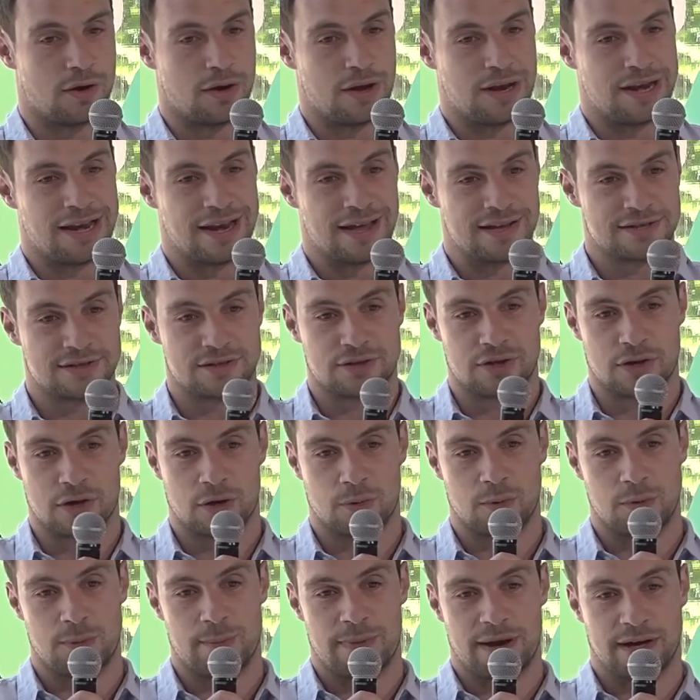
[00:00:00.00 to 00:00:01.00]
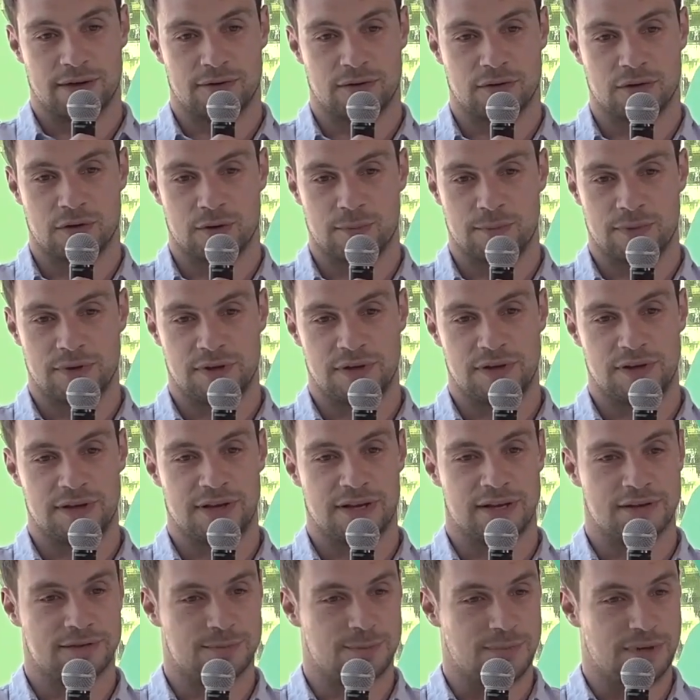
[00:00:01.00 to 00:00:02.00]
Last year, we backed a company
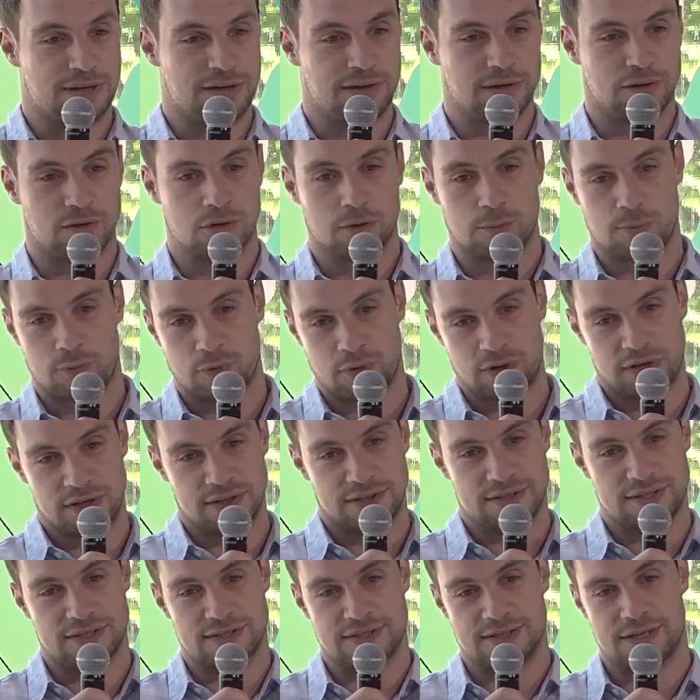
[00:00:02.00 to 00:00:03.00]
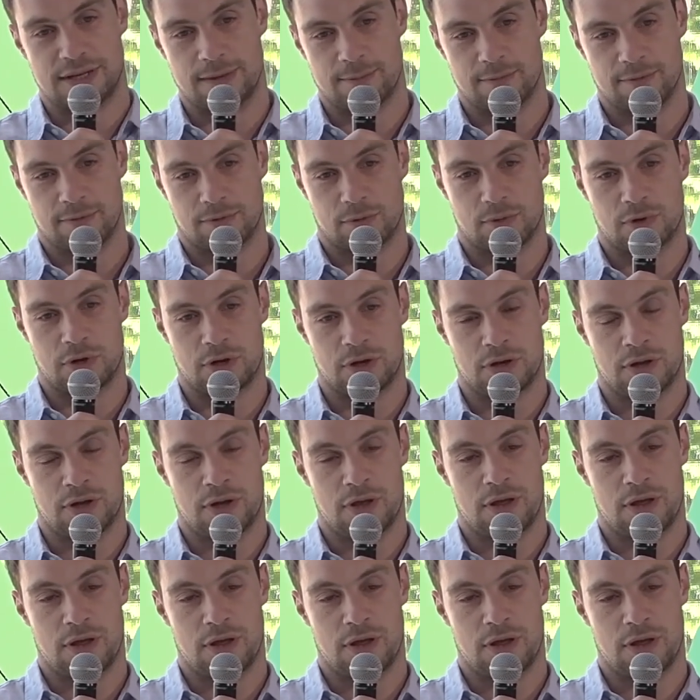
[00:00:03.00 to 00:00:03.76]
that's building an operating system for